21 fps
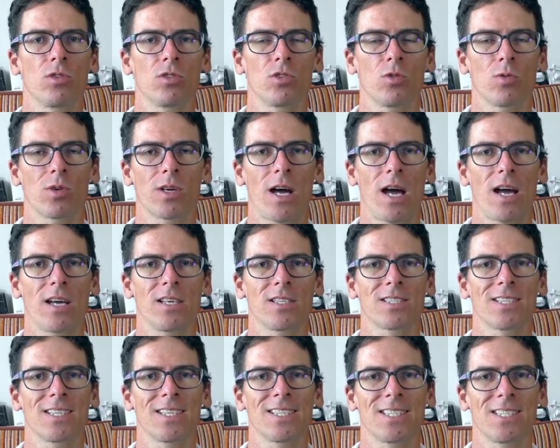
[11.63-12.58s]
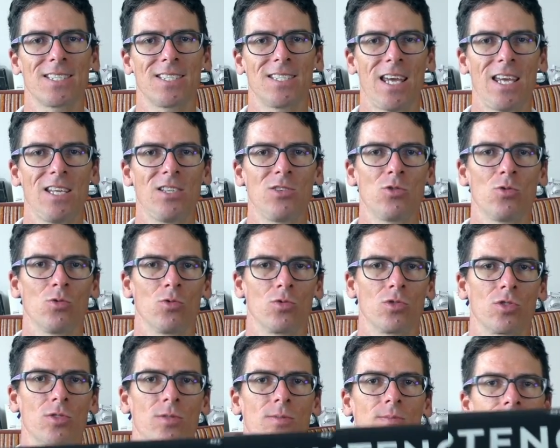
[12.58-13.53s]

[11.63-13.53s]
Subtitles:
So guys, stay tuned.